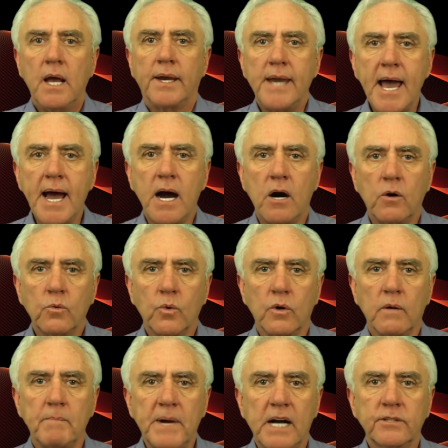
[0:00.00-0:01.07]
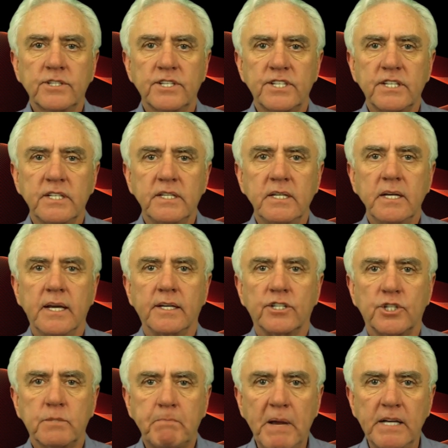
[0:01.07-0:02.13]
Now we're about to see
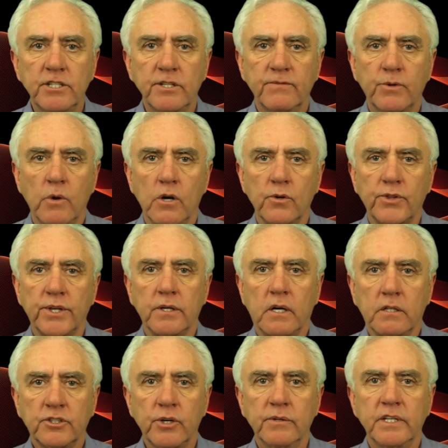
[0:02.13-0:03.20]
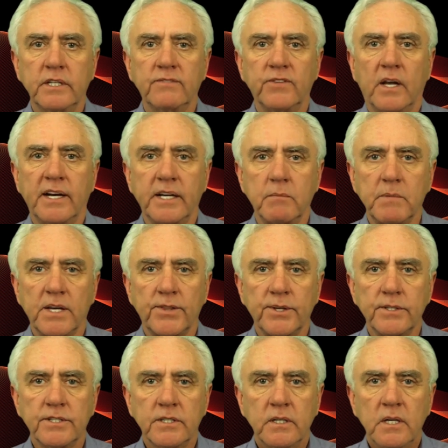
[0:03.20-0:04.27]
expansive growth in alternative lighting
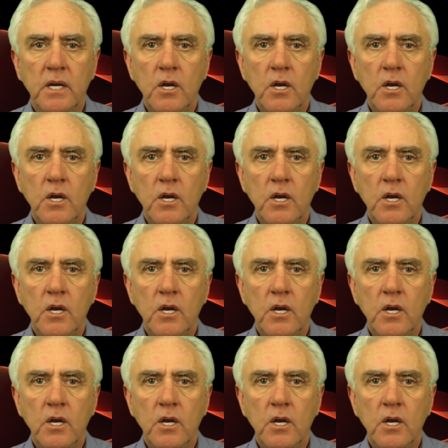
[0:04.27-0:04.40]
methods,